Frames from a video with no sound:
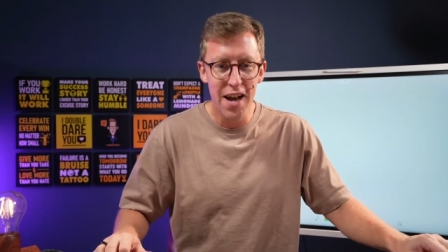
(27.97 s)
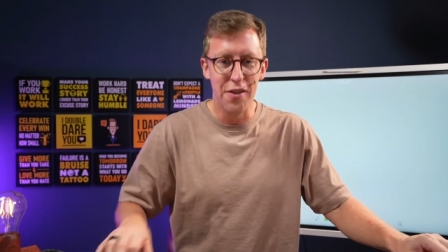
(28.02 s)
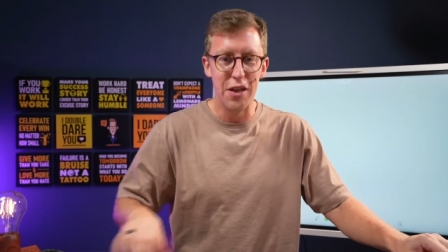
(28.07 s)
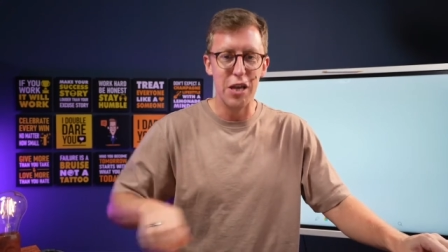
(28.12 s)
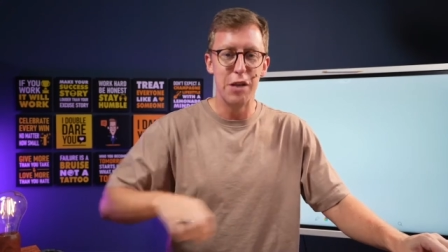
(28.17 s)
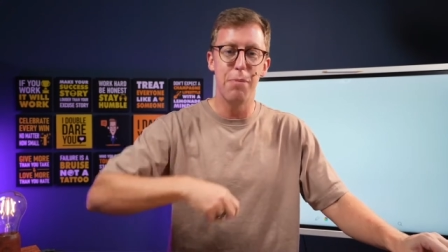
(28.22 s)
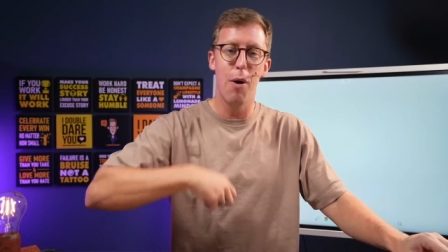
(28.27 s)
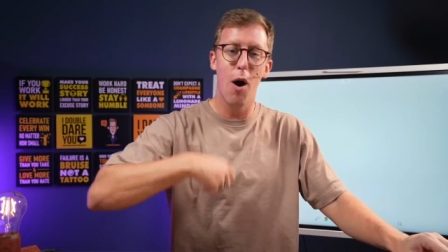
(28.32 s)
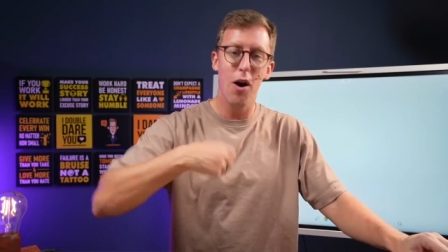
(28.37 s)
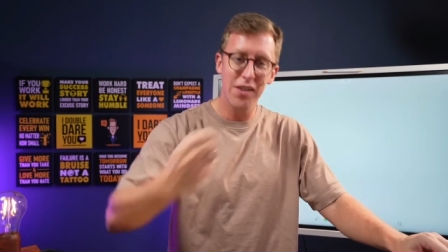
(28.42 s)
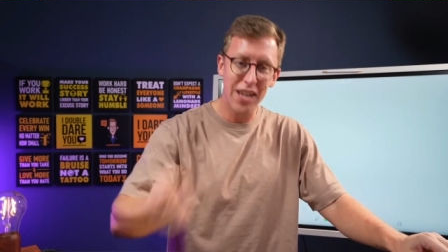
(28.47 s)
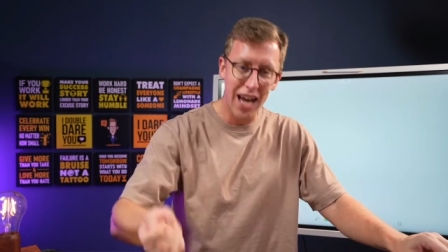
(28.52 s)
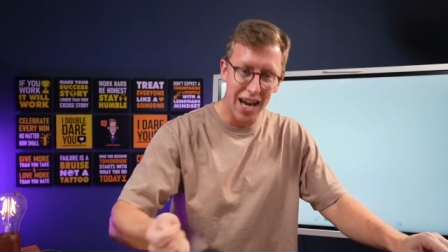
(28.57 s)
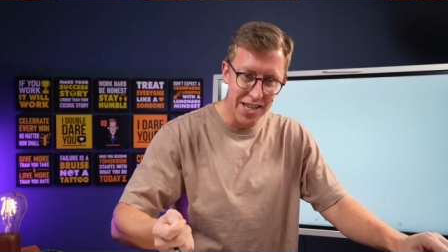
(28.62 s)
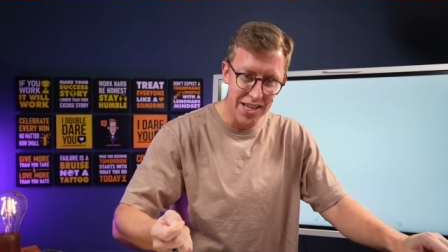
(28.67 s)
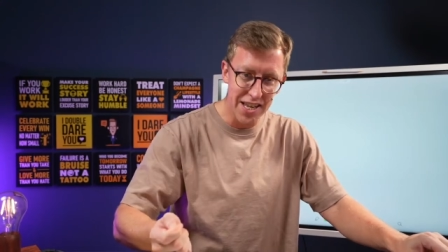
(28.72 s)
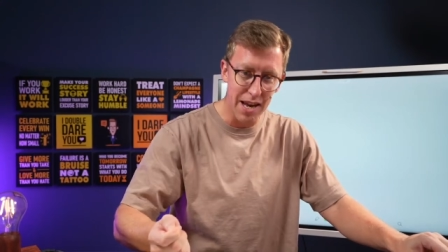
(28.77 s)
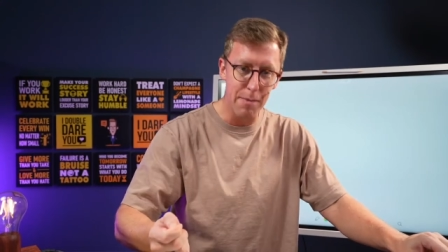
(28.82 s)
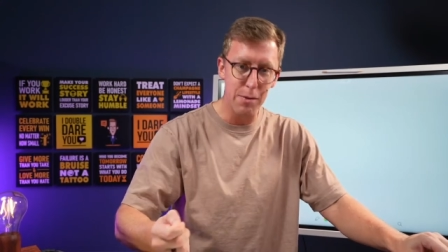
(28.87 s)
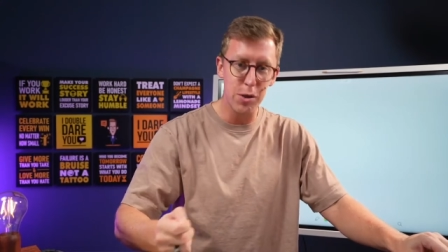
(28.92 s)
these
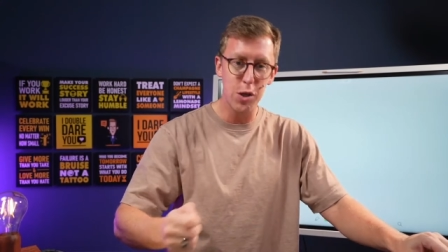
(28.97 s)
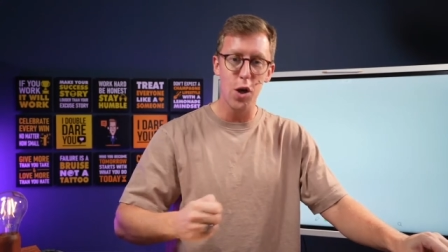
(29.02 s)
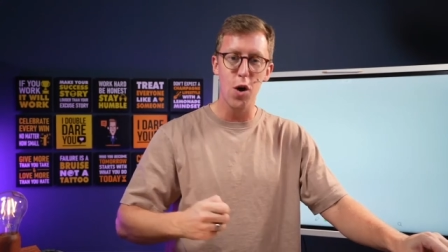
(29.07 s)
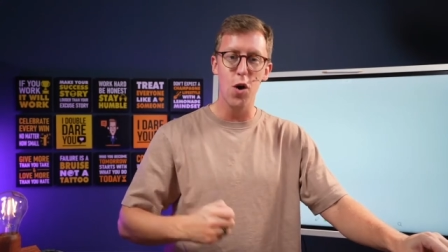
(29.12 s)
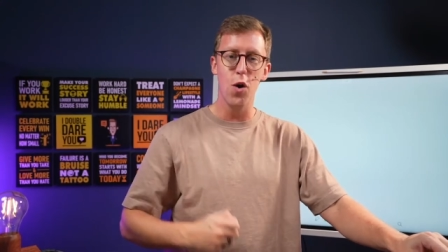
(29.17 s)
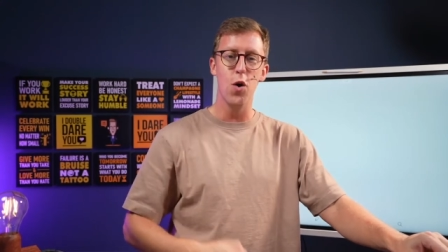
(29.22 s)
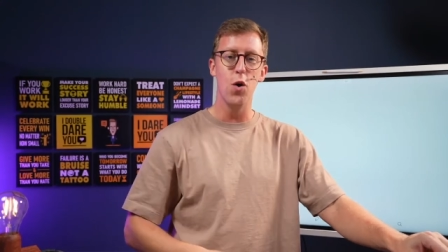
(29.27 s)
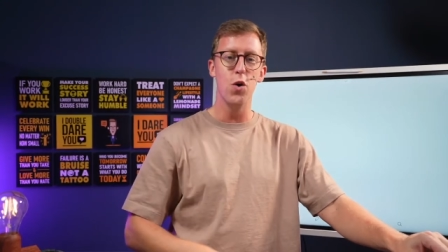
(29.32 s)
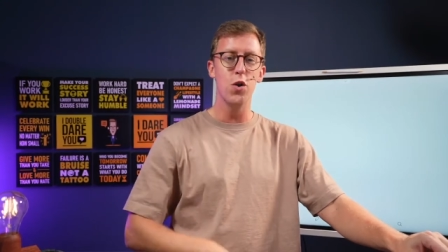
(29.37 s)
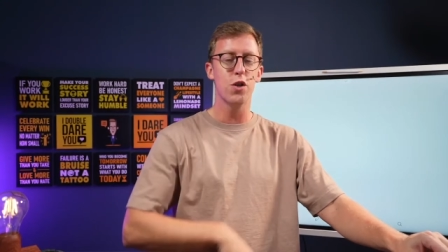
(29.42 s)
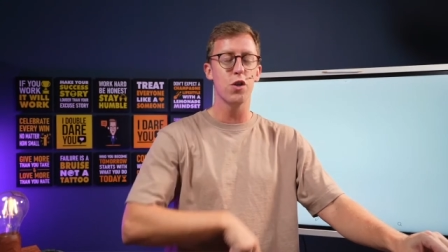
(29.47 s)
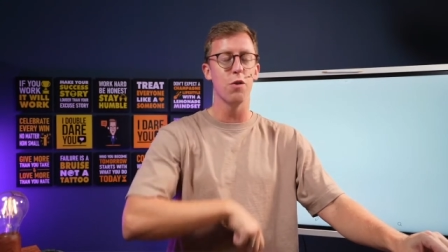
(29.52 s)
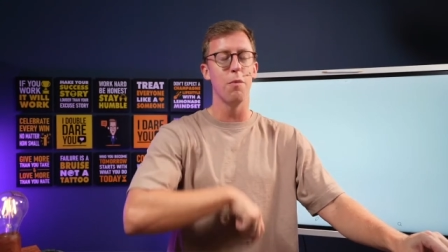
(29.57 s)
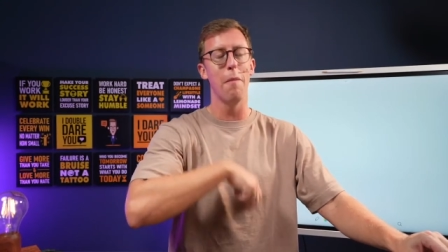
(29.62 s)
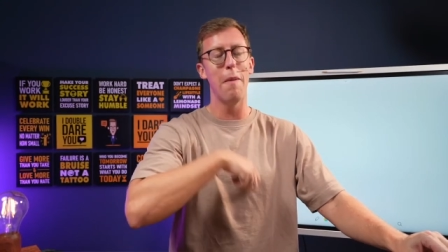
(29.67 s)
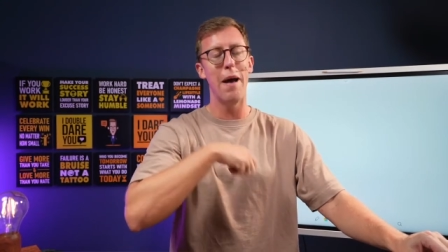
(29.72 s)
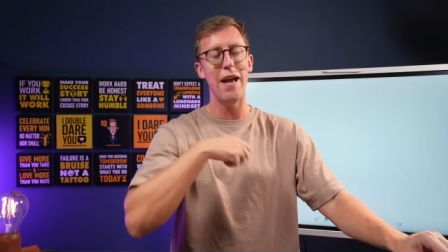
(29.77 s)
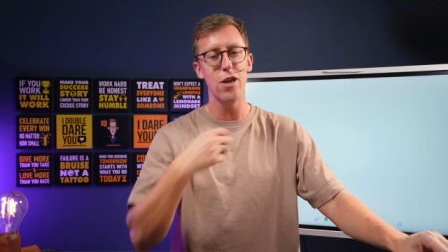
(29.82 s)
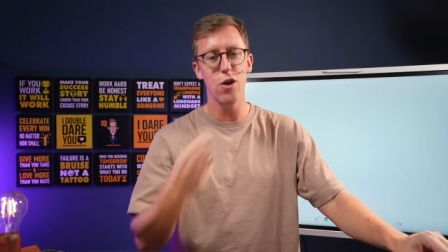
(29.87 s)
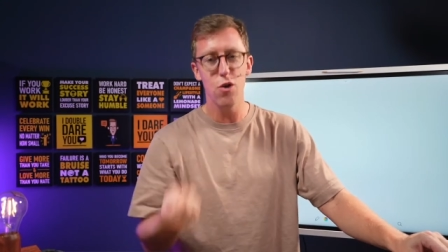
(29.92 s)
podcast episodes, some
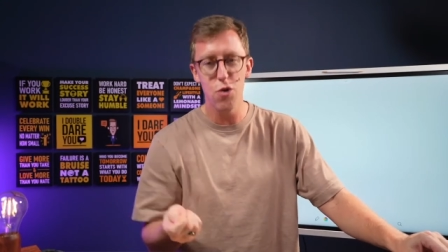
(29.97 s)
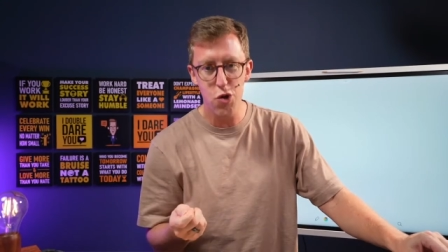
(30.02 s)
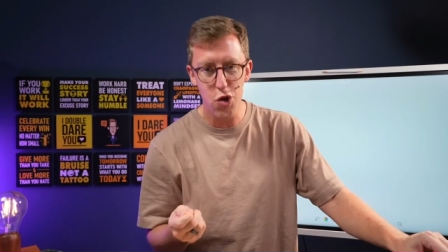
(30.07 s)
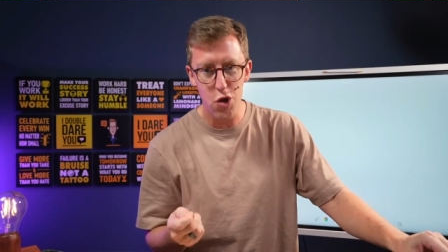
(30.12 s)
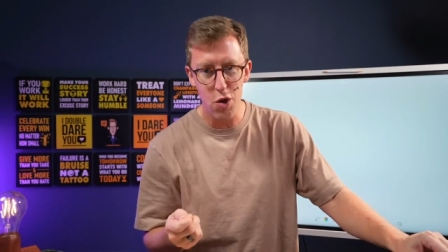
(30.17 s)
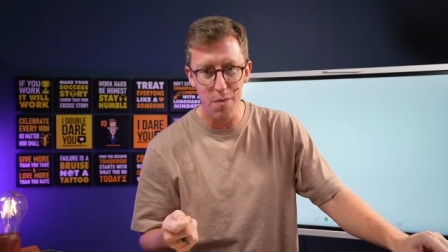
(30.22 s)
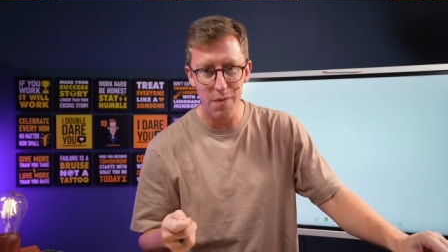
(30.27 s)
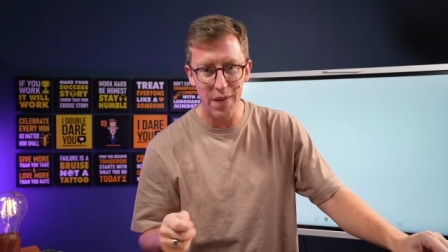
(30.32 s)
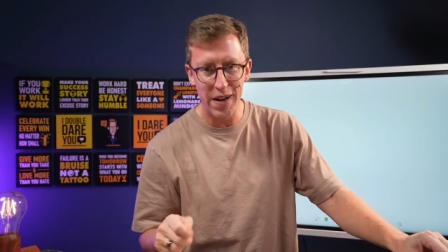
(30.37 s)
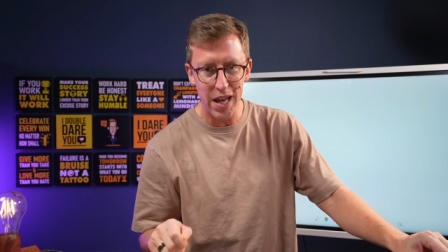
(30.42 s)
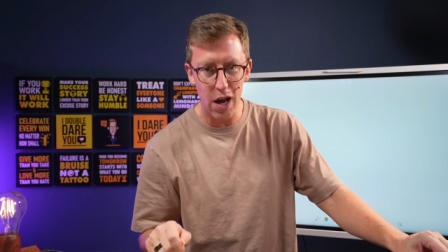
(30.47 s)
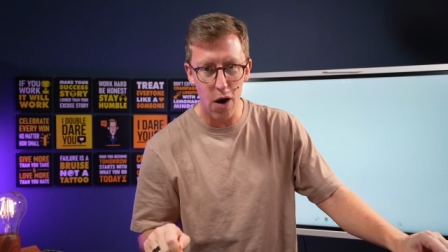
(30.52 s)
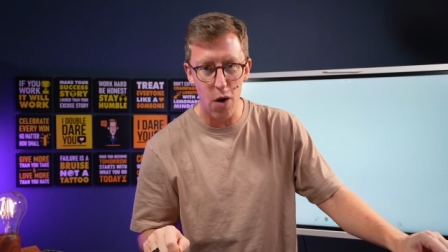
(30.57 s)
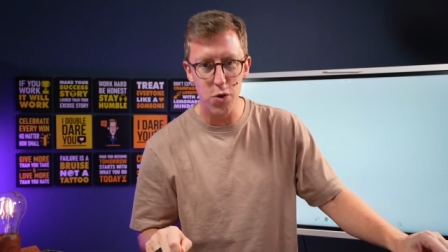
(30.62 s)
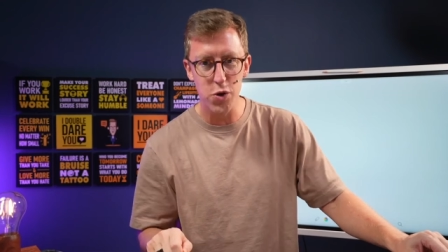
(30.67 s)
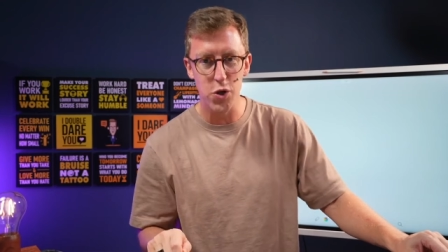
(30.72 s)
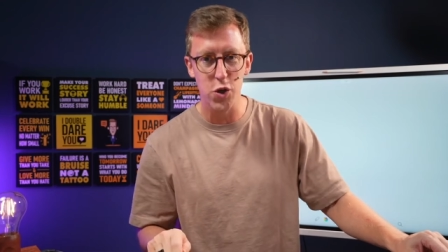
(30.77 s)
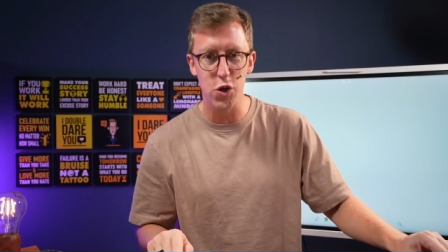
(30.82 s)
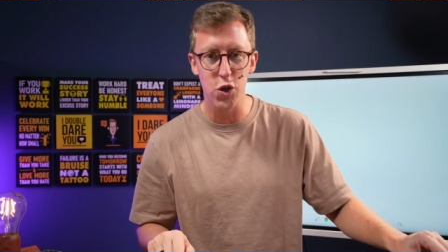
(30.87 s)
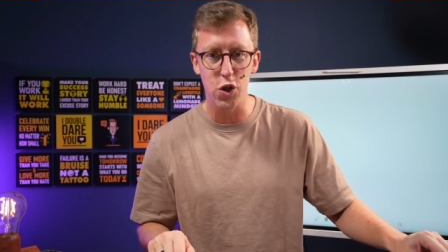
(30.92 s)
of my YouTube
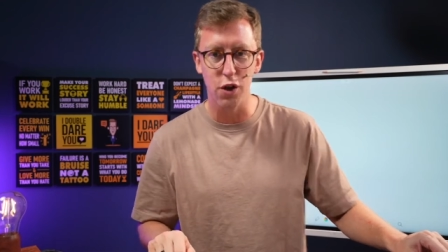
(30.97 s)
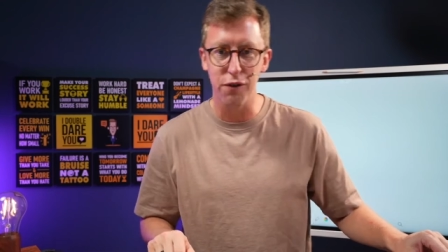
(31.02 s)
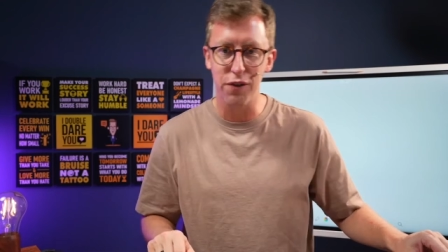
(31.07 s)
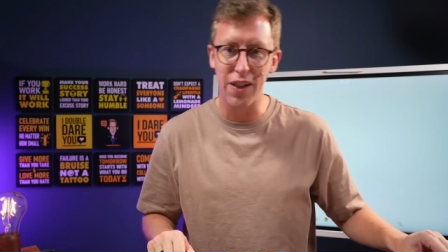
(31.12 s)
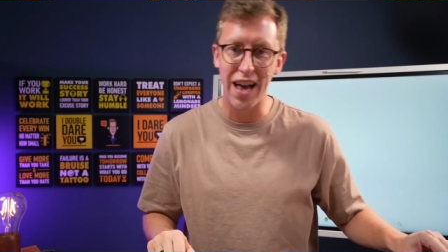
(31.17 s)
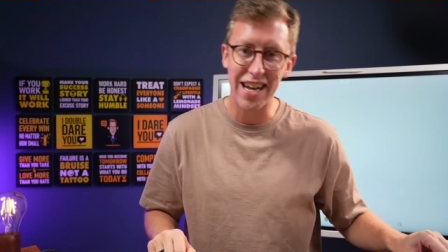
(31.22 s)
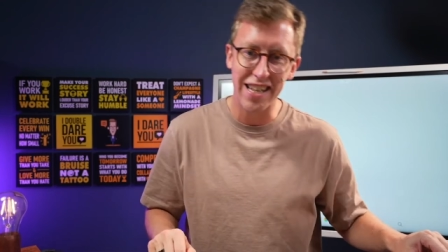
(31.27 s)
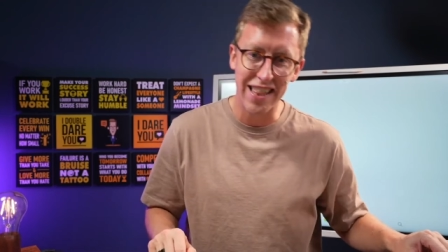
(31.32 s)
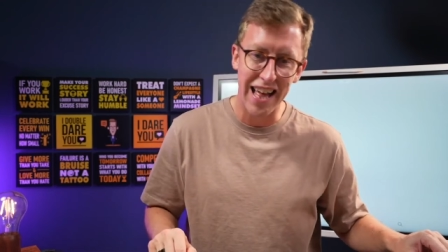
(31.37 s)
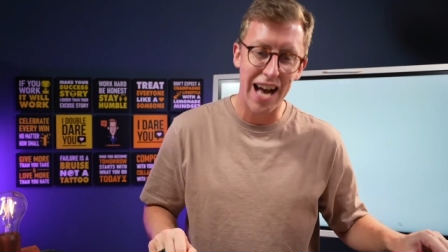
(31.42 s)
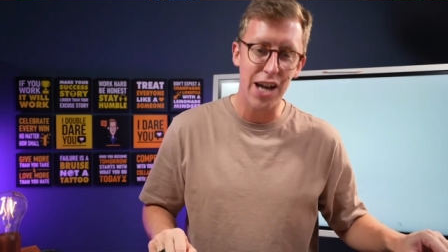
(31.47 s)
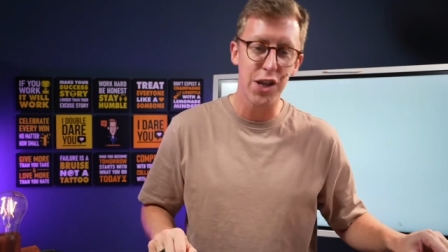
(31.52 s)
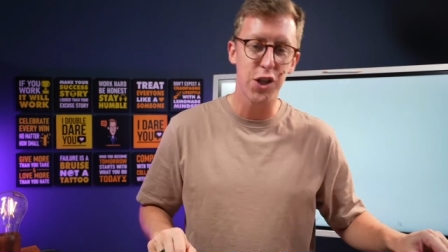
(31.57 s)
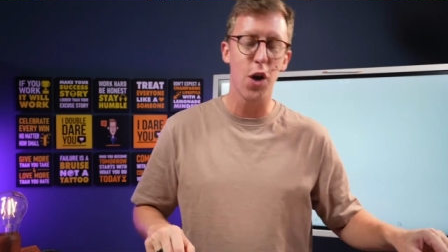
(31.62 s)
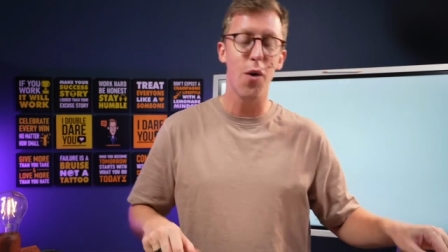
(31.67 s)
videos, and stuff like that.